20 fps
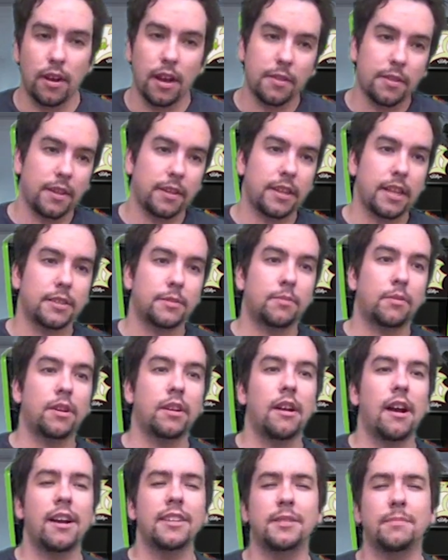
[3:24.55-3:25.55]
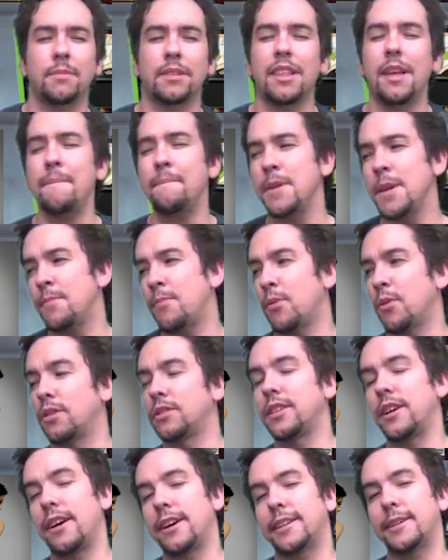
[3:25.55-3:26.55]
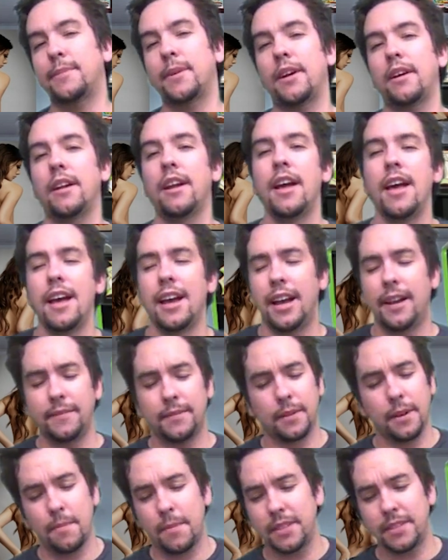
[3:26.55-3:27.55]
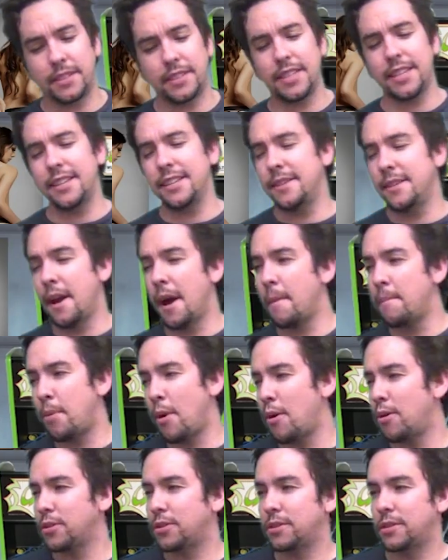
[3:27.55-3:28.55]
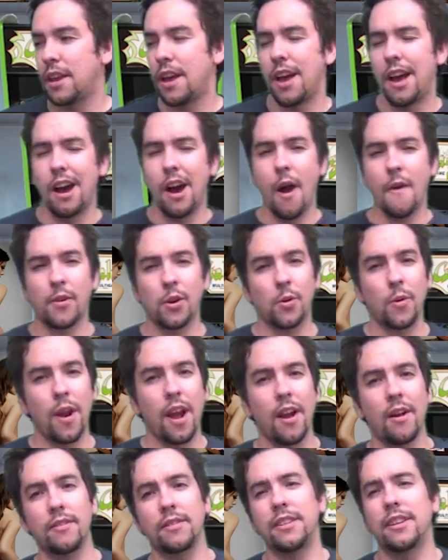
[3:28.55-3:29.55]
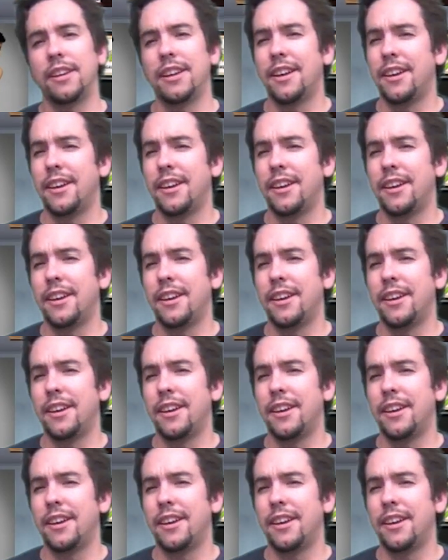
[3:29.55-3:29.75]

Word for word: I think that's pretty awesome. But then people are talking about, I've, I've been seeing uh, posts hover around